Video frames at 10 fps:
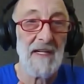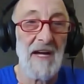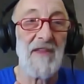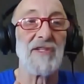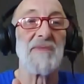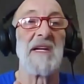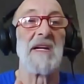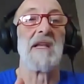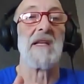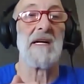And there's been a
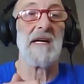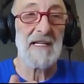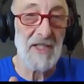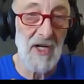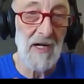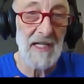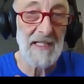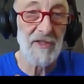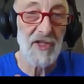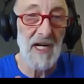lot of talk
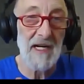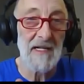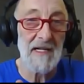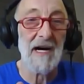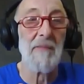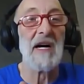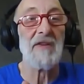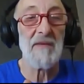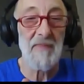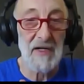in China
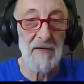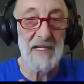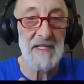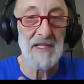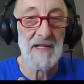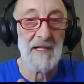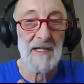about the pyramids.